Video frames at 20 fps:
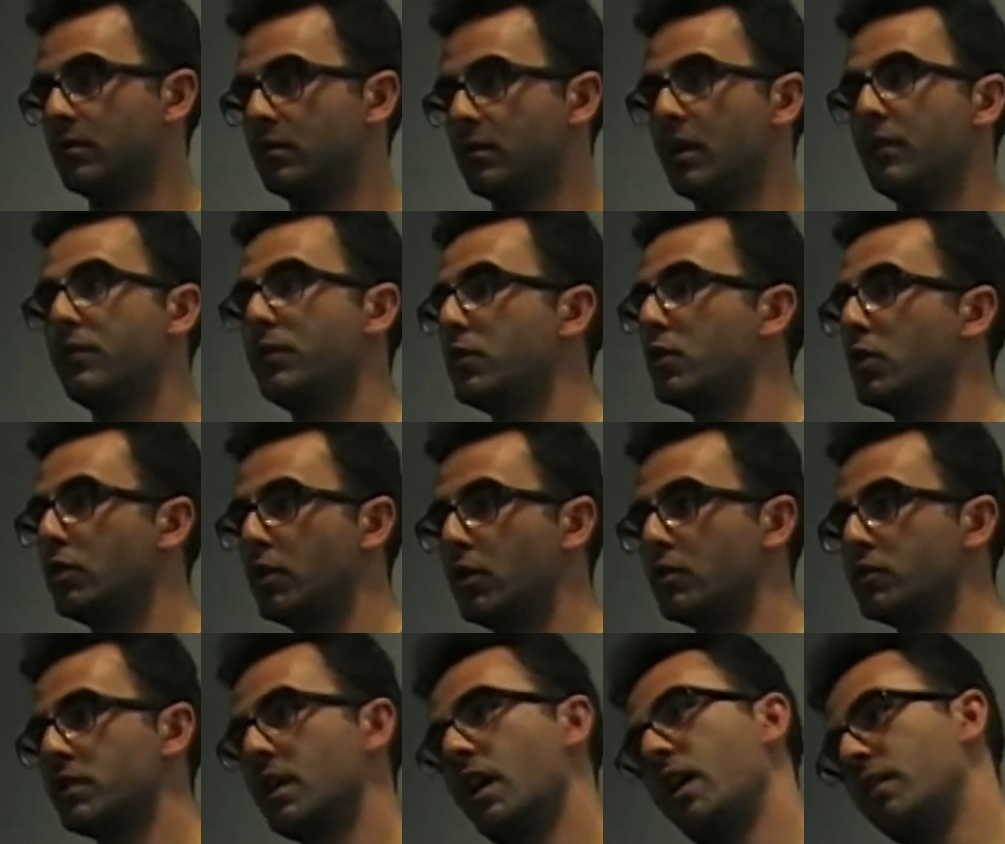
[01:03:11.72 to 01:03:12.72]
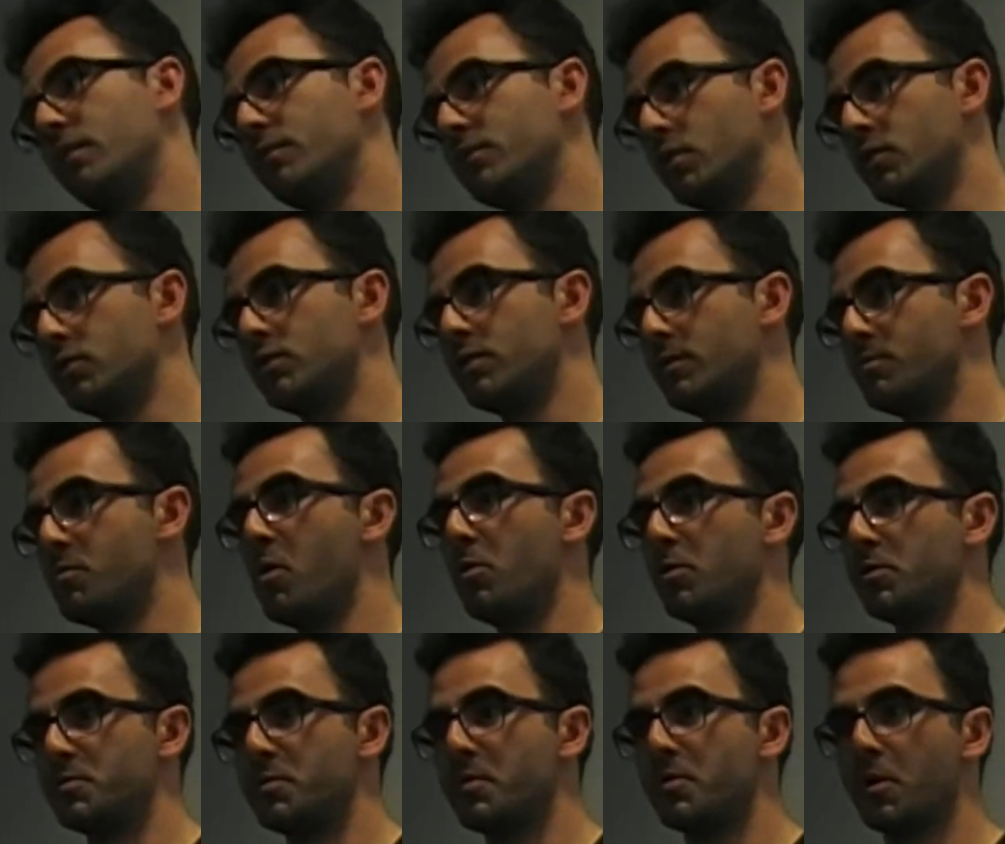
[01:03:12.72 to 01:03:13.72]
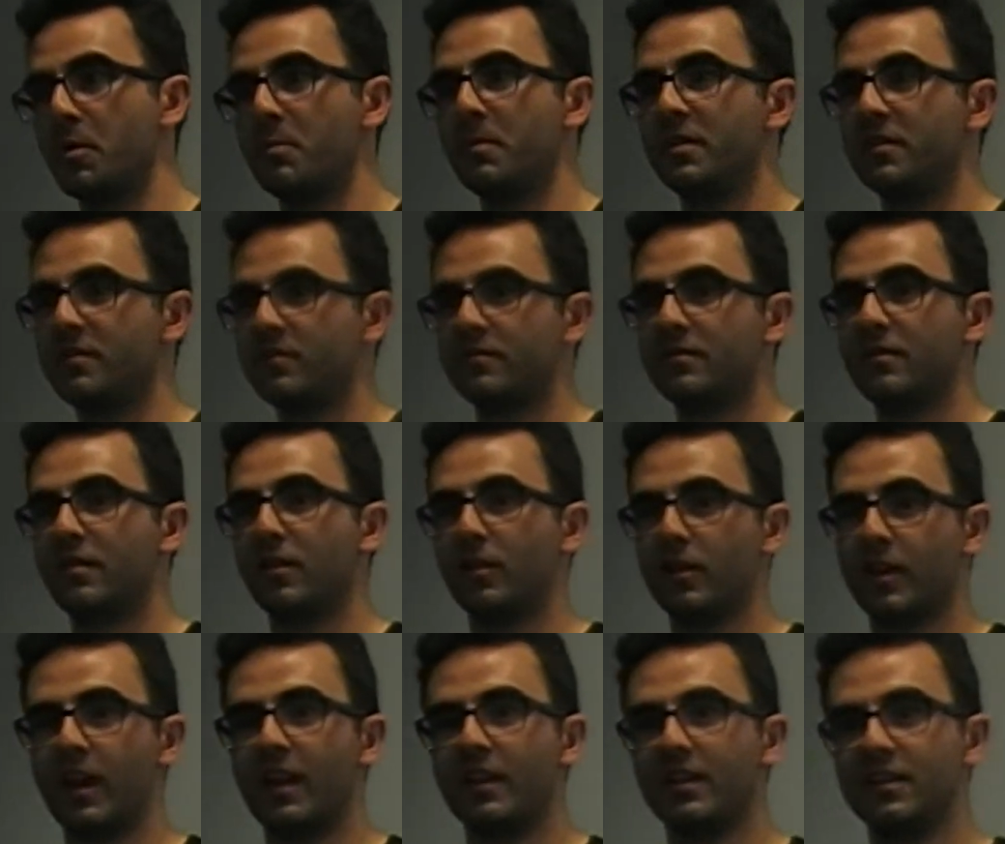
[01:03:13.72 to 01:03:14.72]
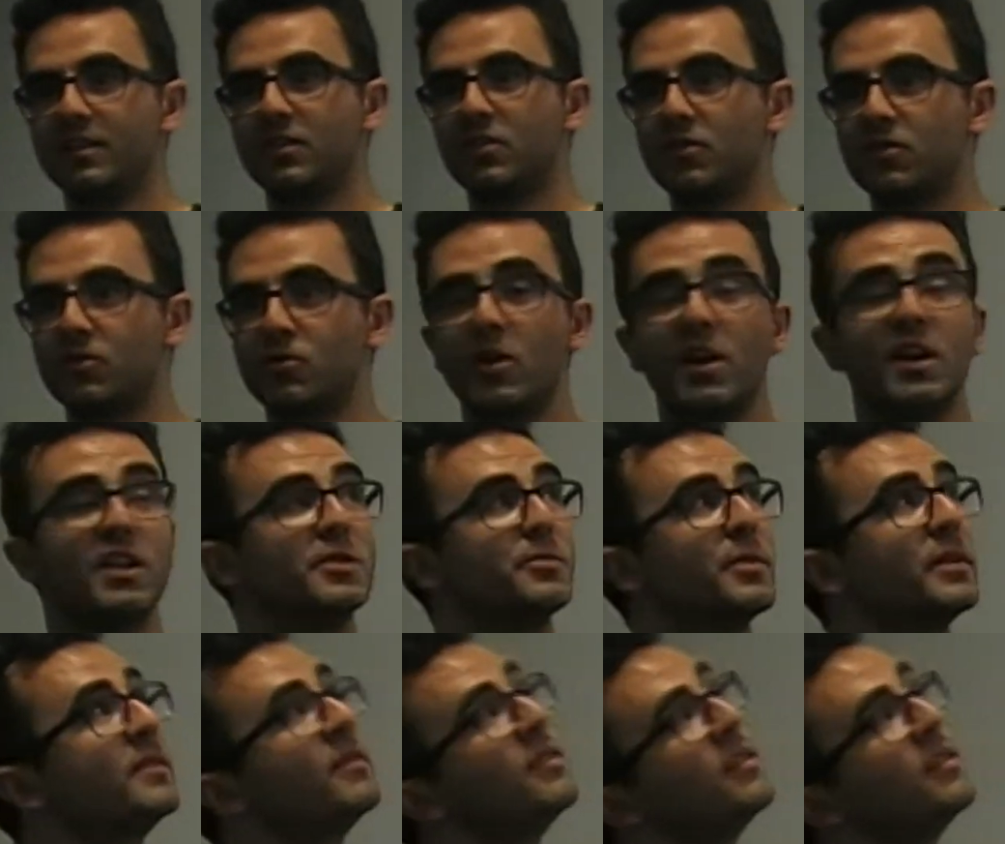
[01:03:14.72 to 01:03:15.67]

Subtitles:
If you don't know Scala, of course, you always going to be looking at this strange, but